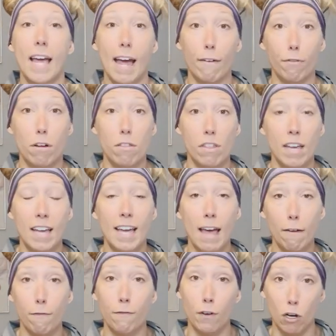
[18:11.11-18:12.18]
everything
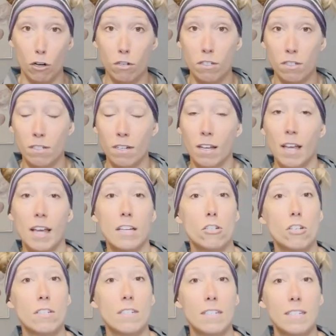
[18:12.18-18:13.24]
at first, just to